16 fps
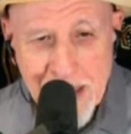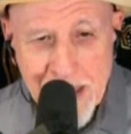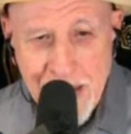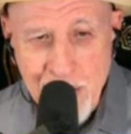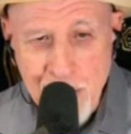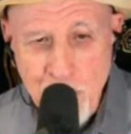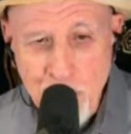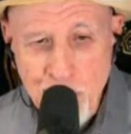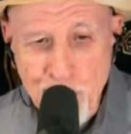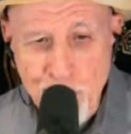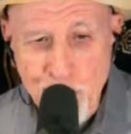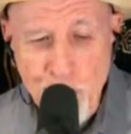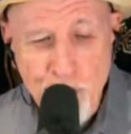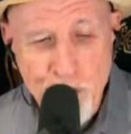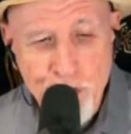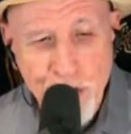He used the
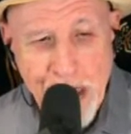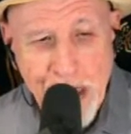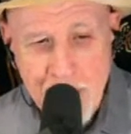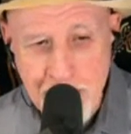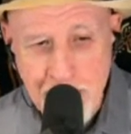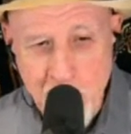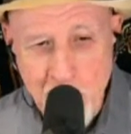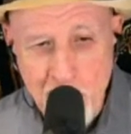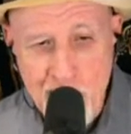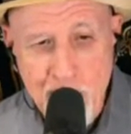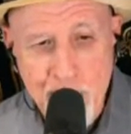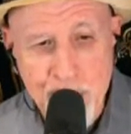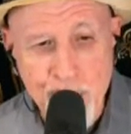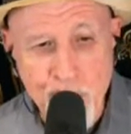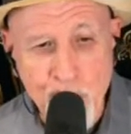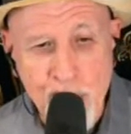first 8 bars of
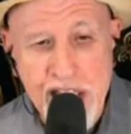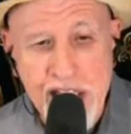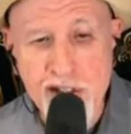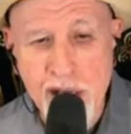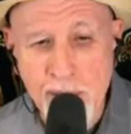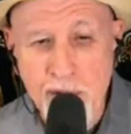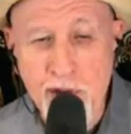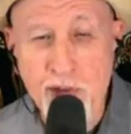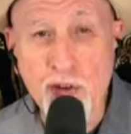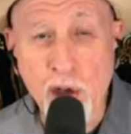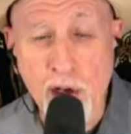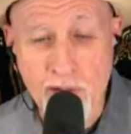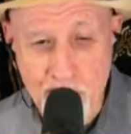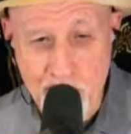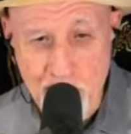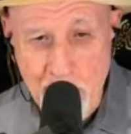it for each episode
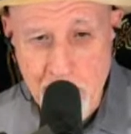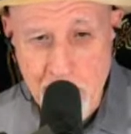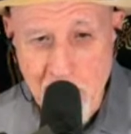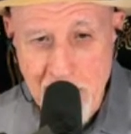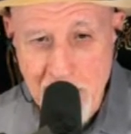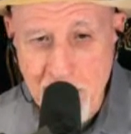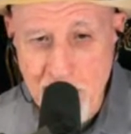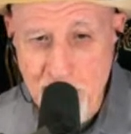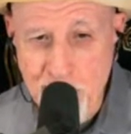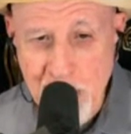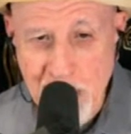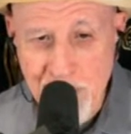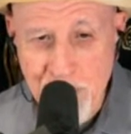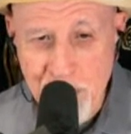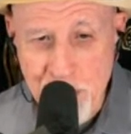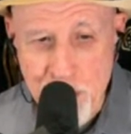of his eponymous
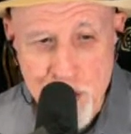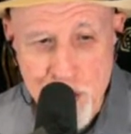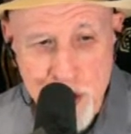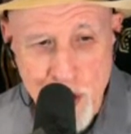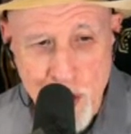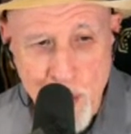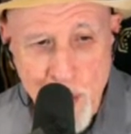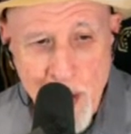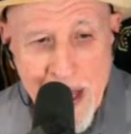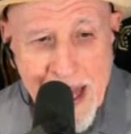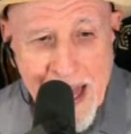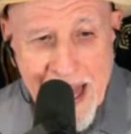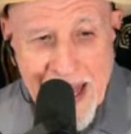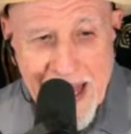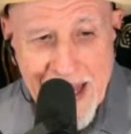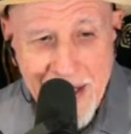television show
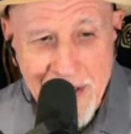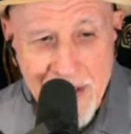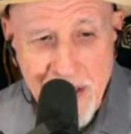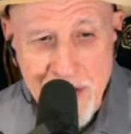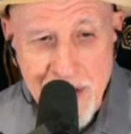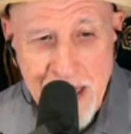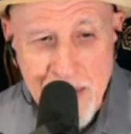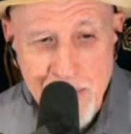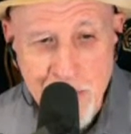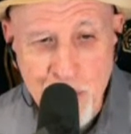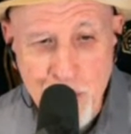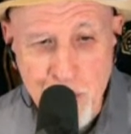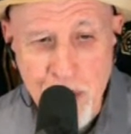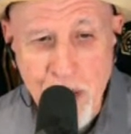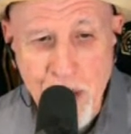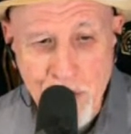and named his
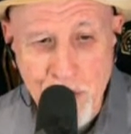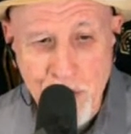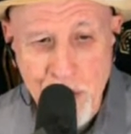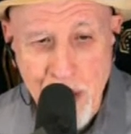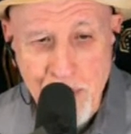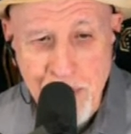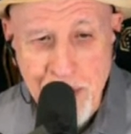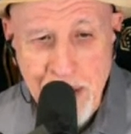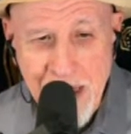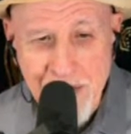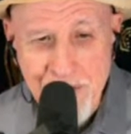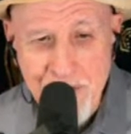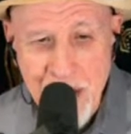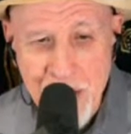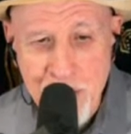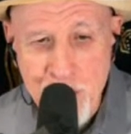production company
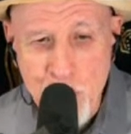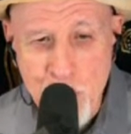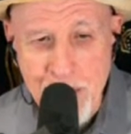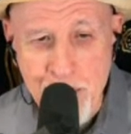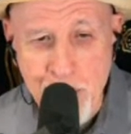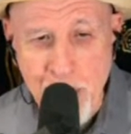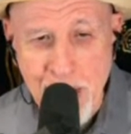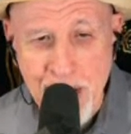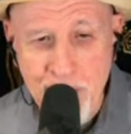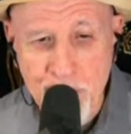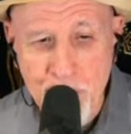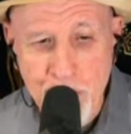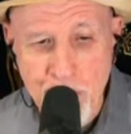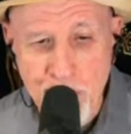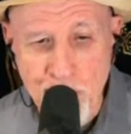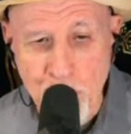and venue in
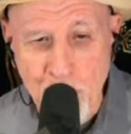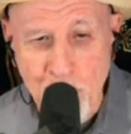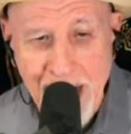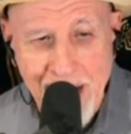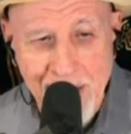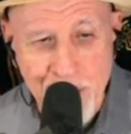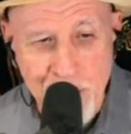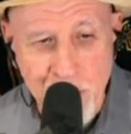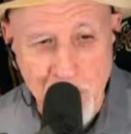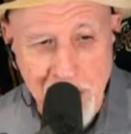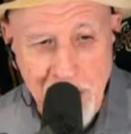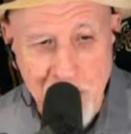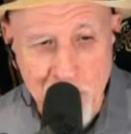Branson, Missouri after it.